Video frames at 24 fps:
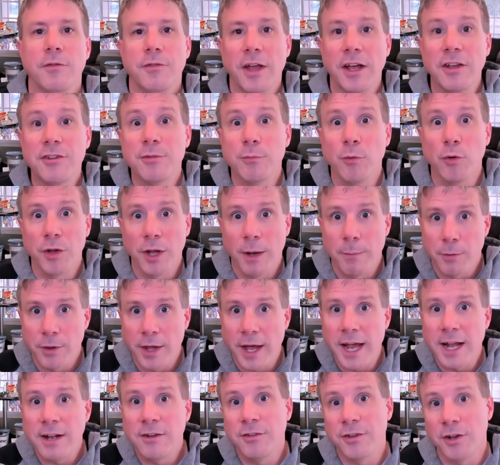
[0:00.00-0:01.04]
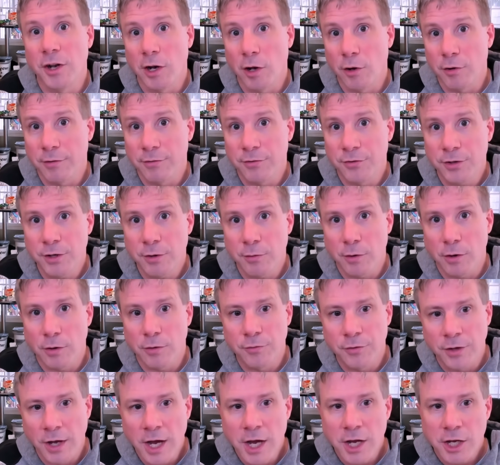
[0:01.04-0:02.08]
decimal number that ends in a load of
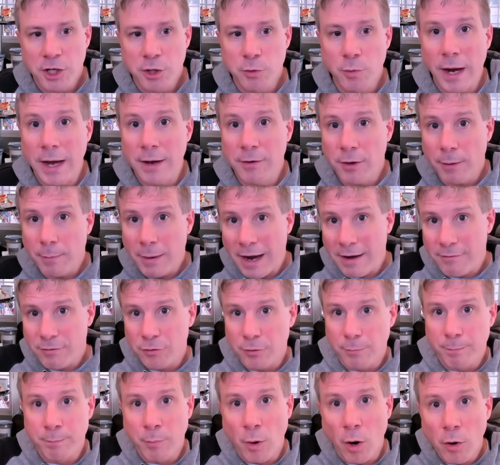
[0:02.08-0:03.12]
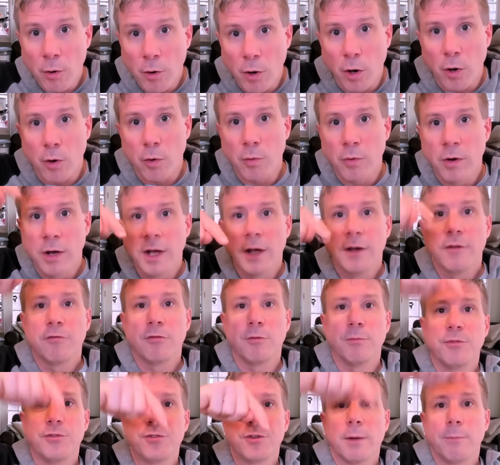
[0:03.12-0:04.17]
zeros, you end up having to borrow
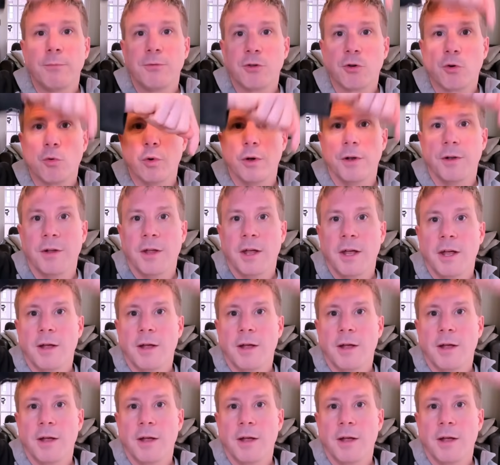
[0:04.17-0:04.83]
from subsequent